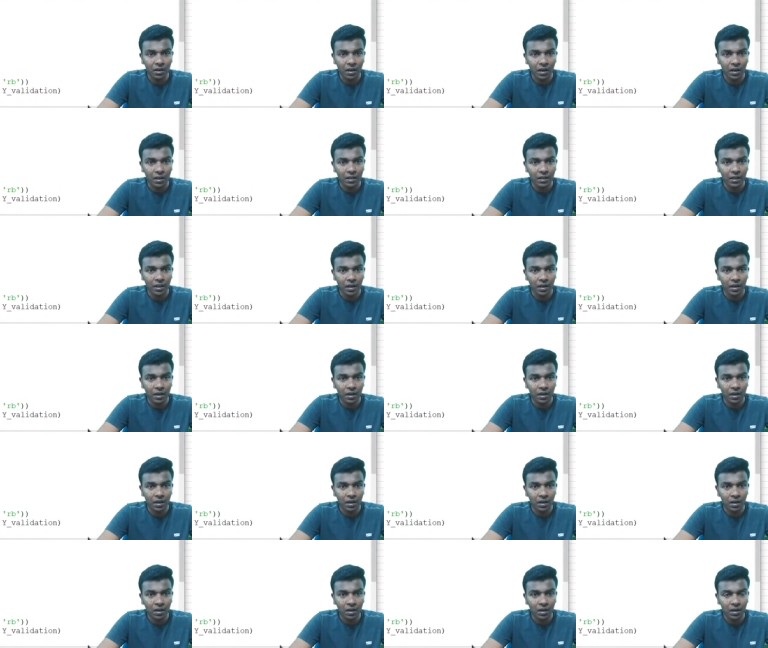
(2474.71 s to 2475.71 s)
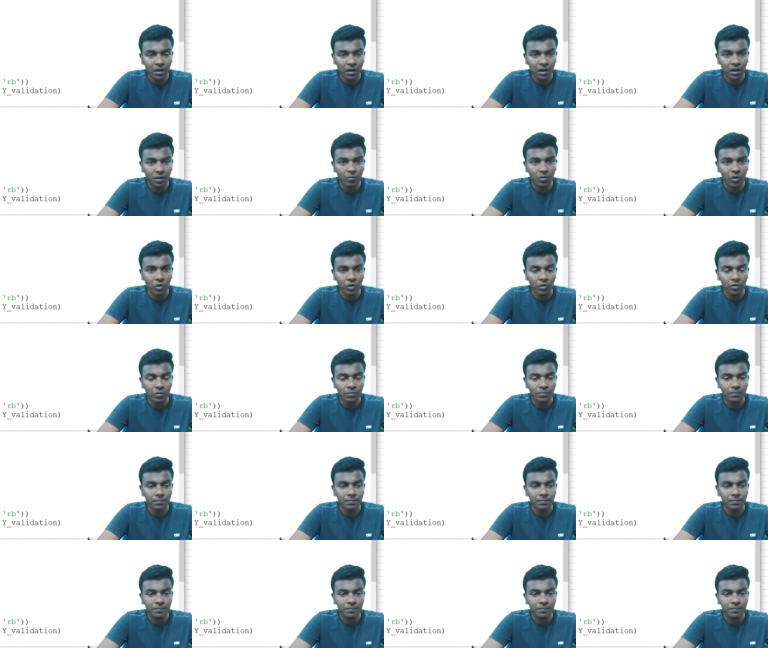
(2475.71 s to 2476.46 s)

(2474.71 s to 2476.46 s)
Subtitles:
and then run module.